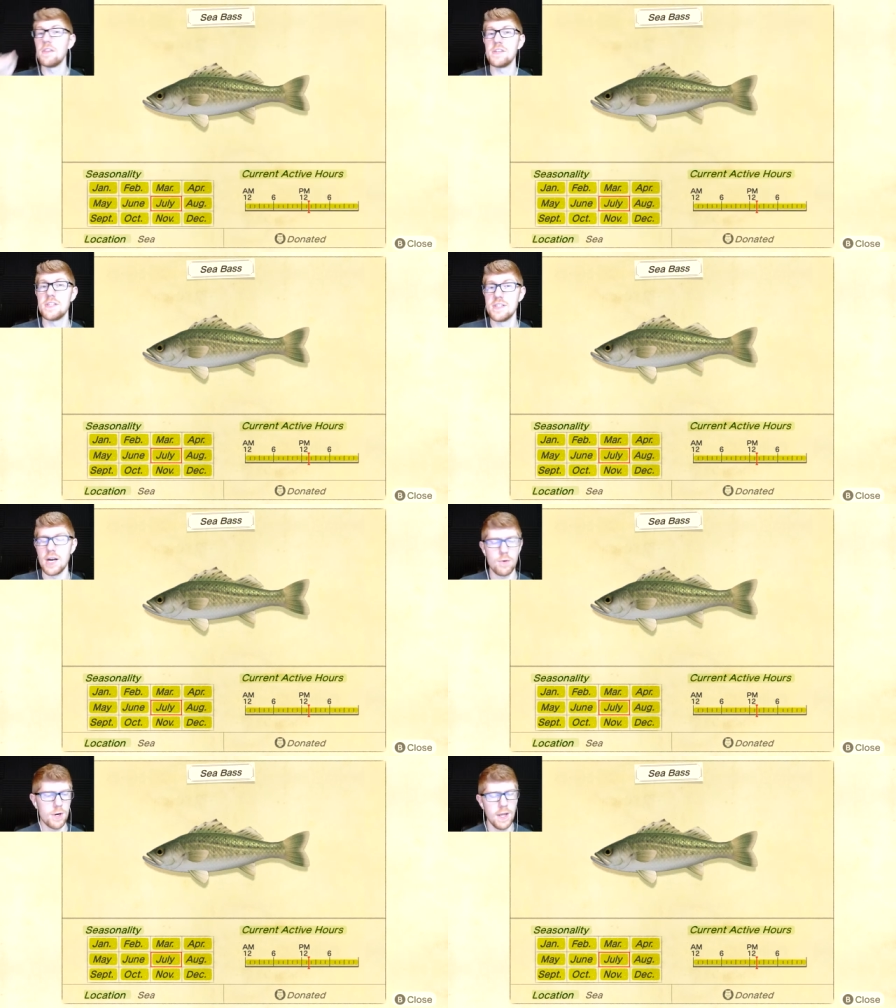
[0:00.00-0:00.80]
This is
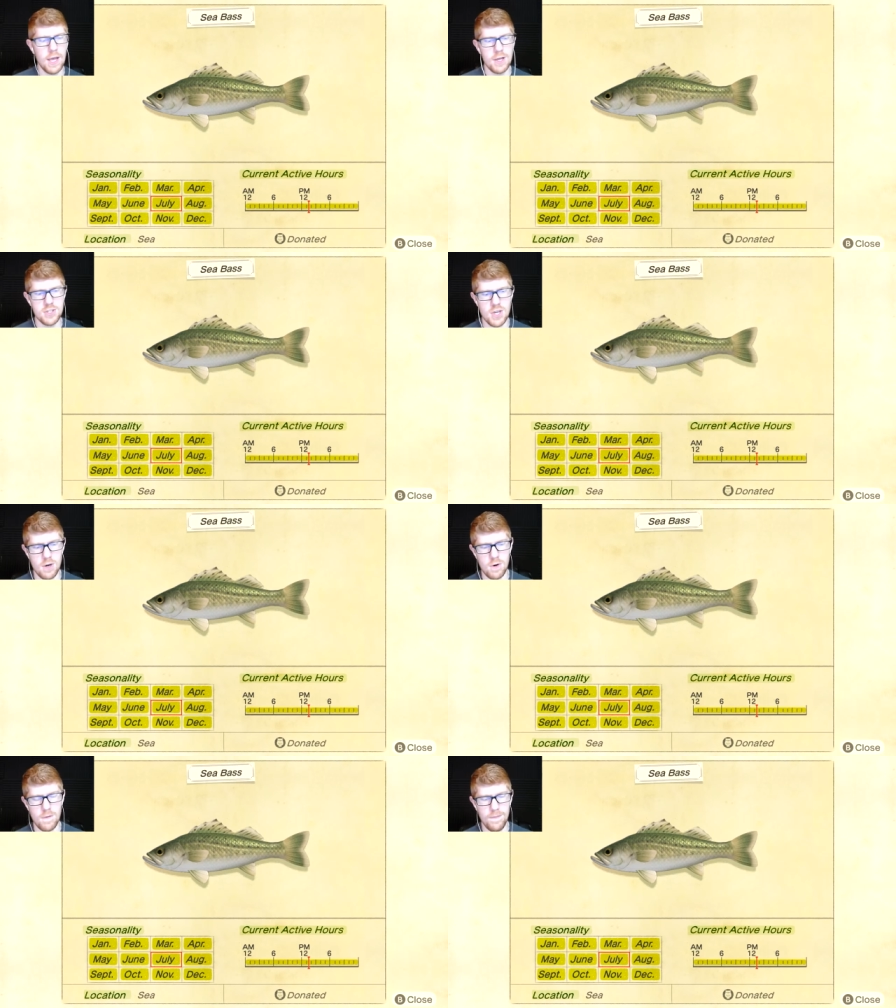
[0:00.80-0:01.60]
awkward.
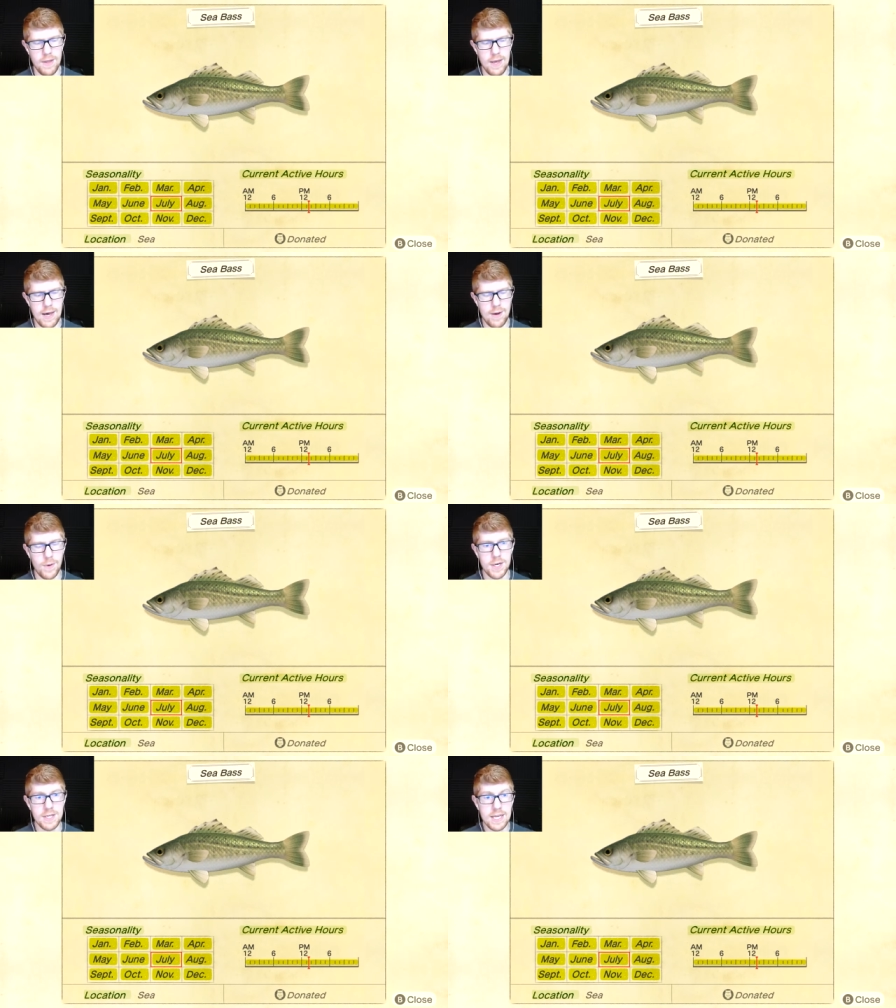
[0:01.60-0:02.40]
So I
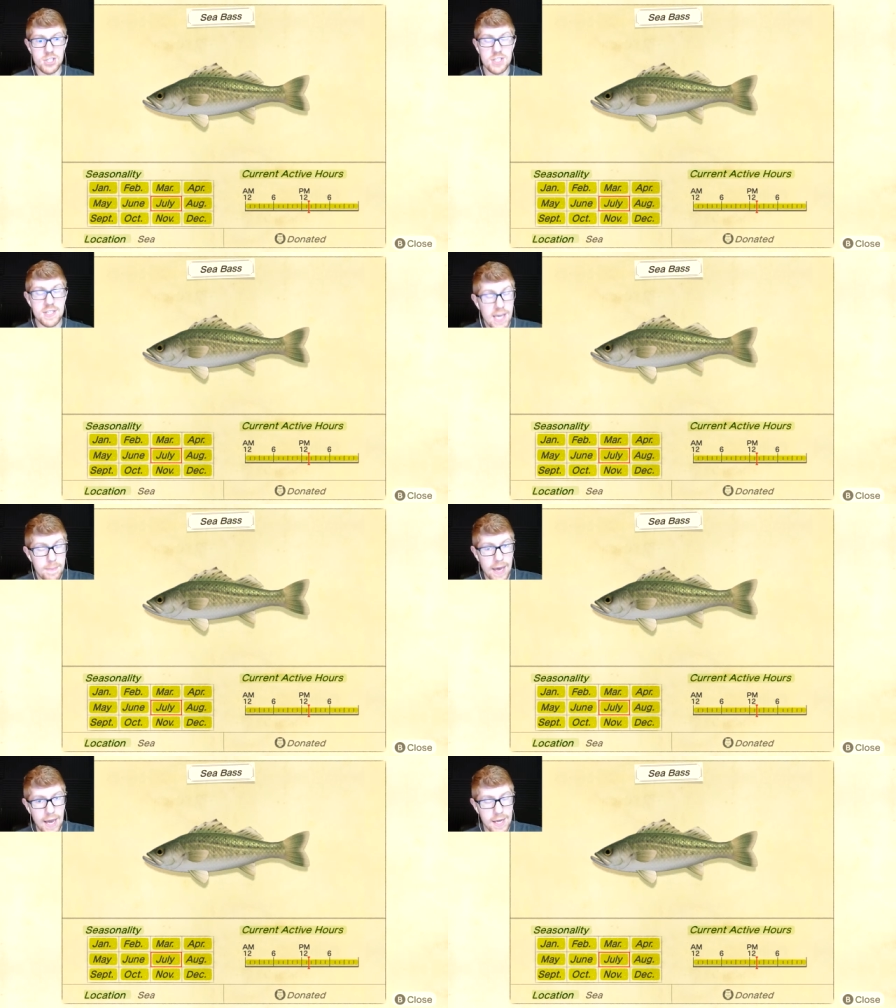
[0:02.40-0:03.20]
wanted to catch a sea
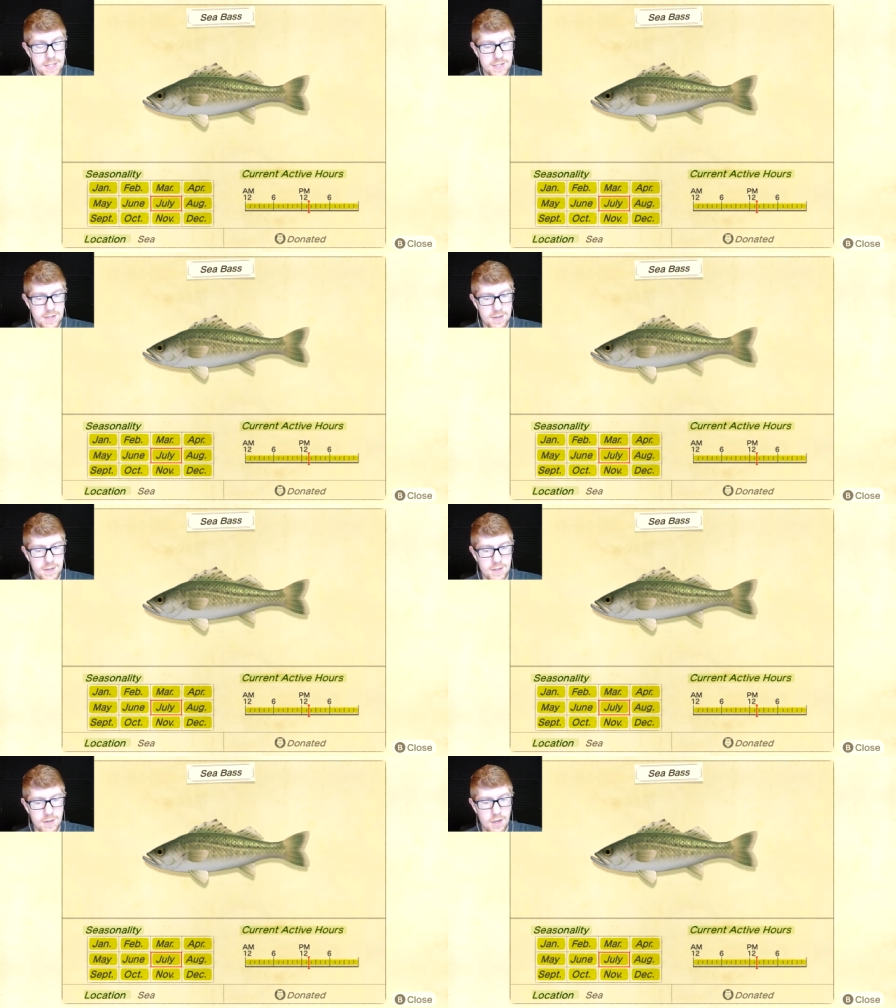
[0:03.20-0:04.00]
bass,
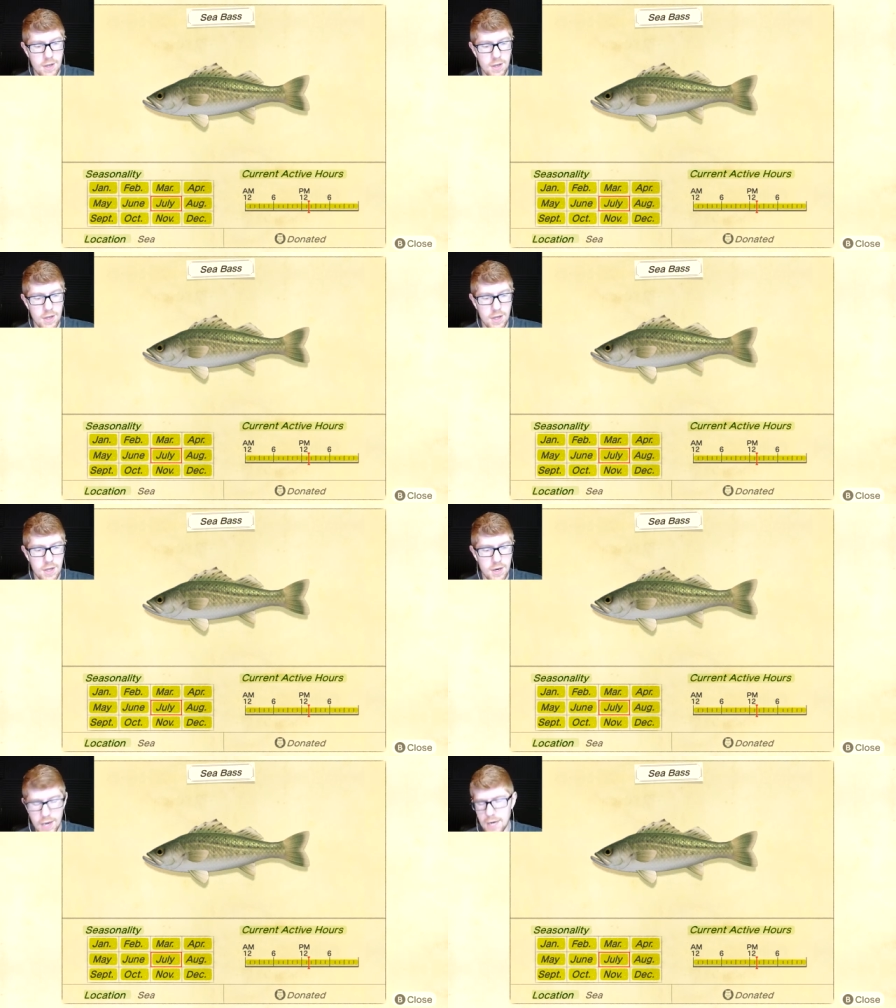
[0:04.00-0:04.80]

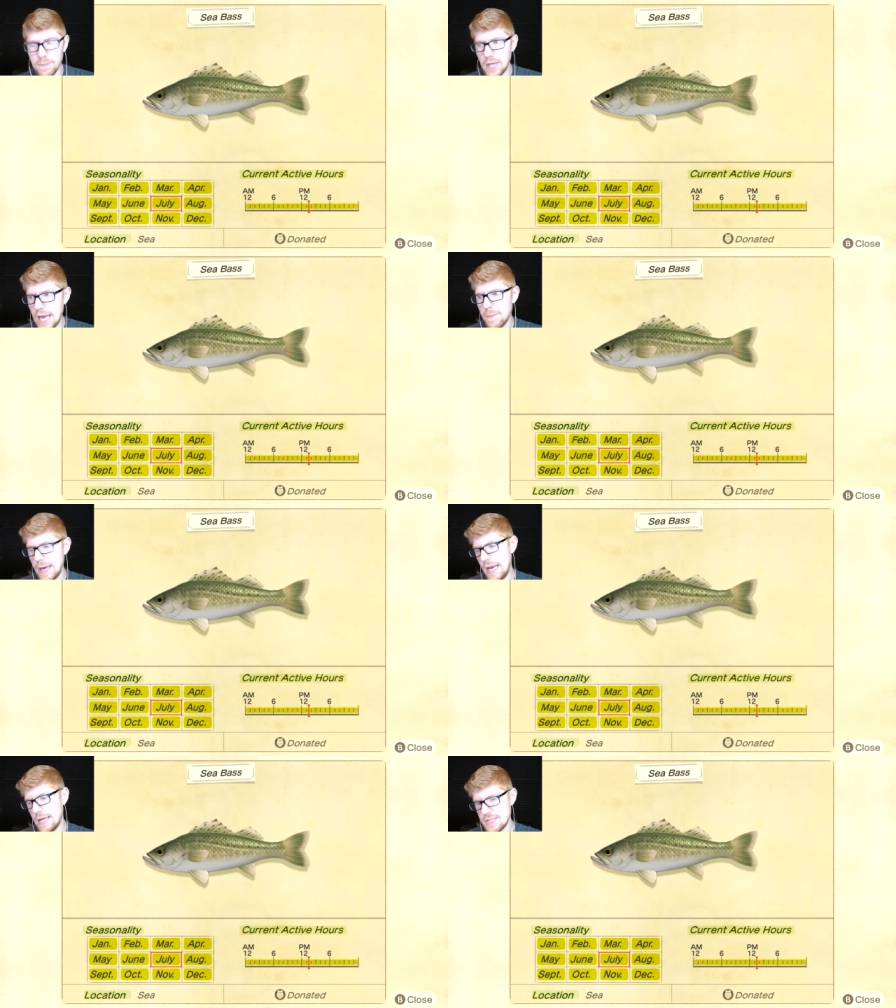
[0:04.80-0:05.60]
not a black
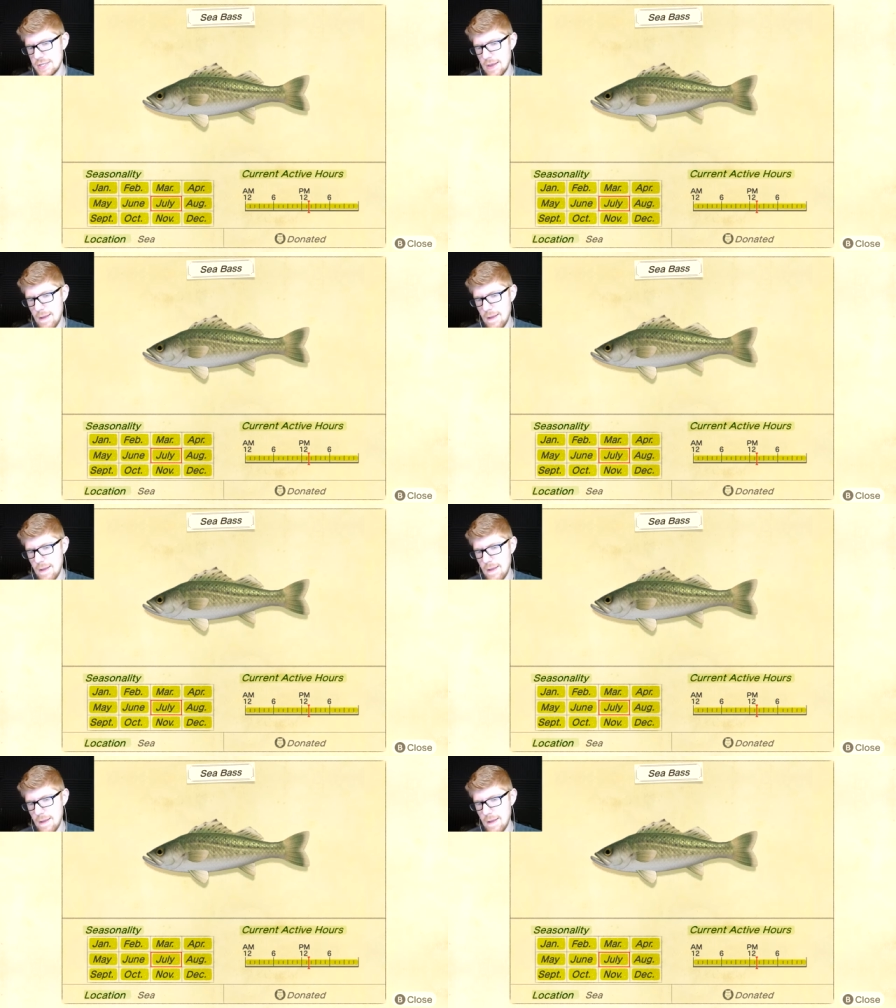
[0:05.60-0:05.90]
bass,